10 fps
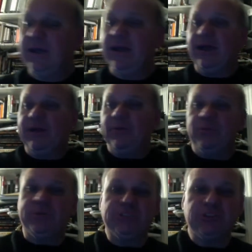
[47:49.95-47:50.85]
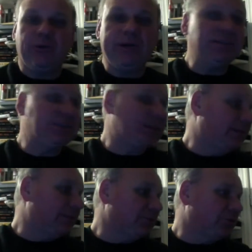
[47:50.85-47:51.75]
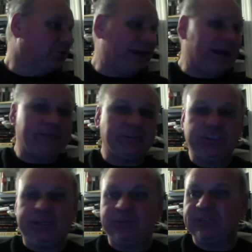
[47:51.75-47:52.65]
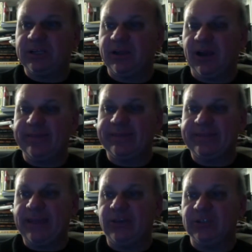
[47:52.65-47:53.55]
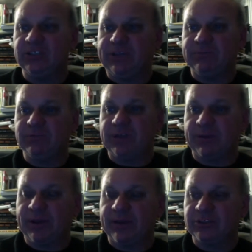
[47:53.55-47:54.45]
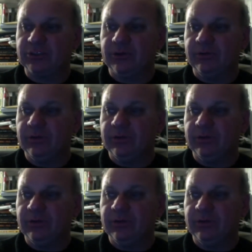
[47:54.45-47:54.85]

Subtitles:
I hope you enjoyed. It was great having James Dillon on. Thank you to James for coming on the show.